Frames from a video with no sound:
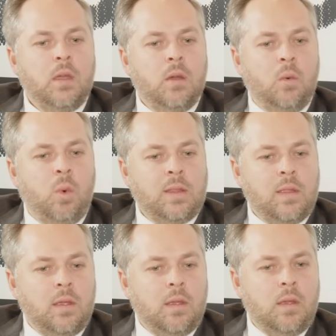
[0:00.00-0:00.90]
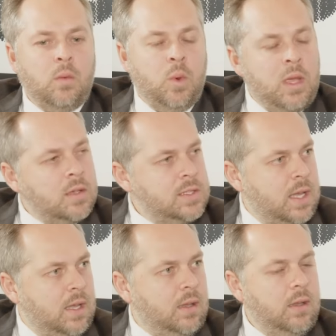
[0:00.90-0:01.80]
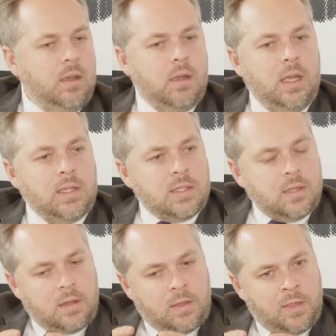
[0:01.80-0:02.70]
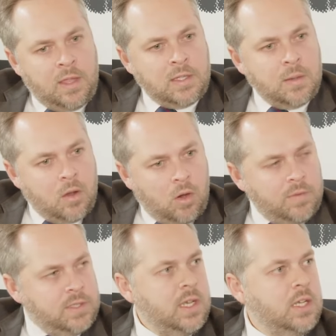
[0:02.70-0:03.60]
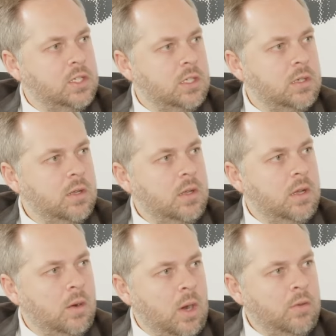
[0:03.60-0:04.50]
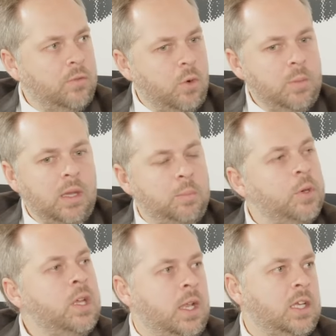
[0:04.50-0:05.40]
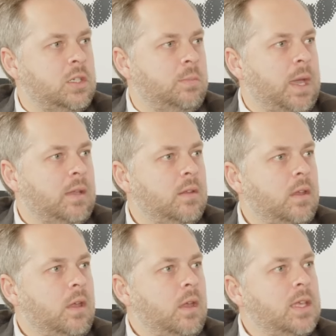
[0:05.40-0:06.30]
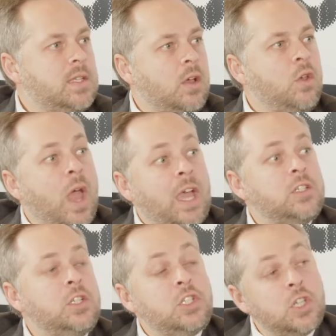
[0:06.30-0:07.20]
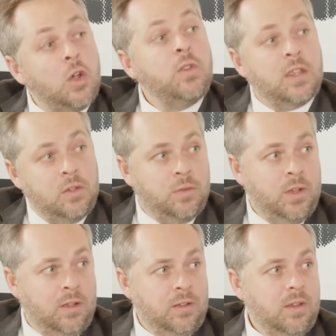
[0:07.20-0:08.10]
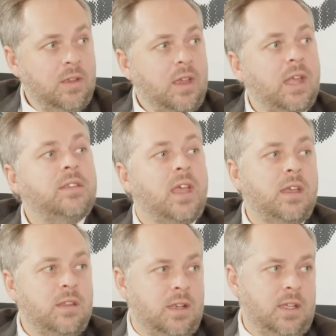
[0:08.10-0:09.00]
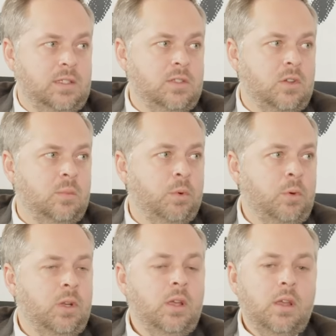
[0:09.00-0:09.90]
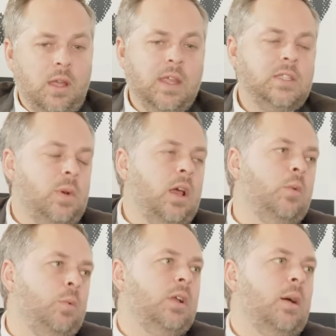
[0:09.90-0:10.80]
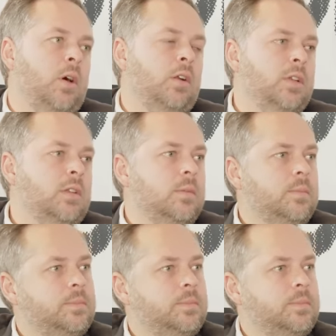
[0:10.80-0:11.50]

What we are saying is, this conversation around forming a pre-election pact is how you actually show that you've learned and taken the lessons on board. And that's what I hope will come out of it.